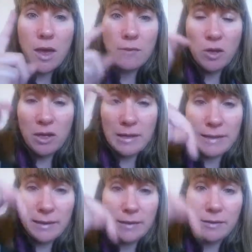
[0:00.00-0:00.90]
I've got a
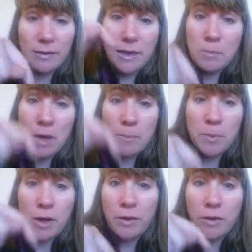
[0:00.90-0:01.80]
link in my
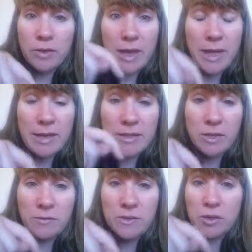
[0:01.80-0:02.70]
bio that heads
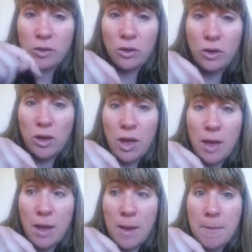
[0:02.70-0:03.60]
over to
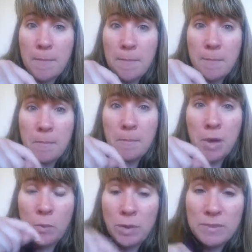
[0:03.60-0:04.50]

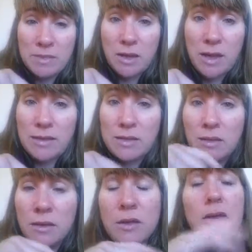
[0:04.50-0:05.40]
my website.
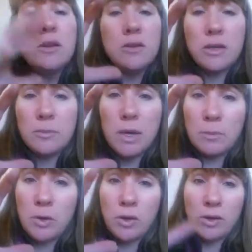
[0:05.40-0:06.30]
Go to my
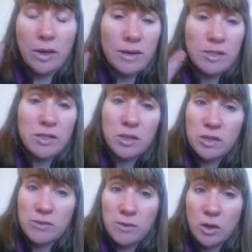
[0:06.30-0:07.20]
blog and
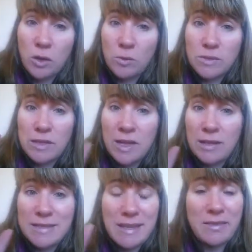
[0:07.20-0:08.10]
search for goals.
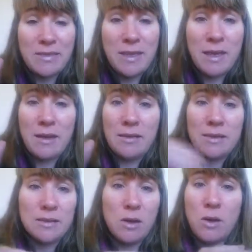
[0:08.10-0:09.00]
It's in there.
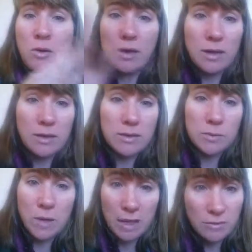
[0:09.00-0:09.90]
There's a whole
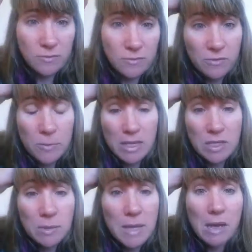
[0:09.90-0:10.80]
swathe of
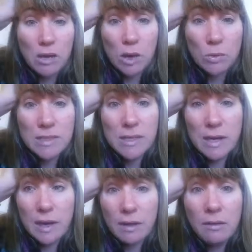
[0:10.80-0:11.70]
information about goal
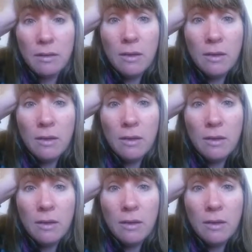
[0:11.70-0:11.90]
setting.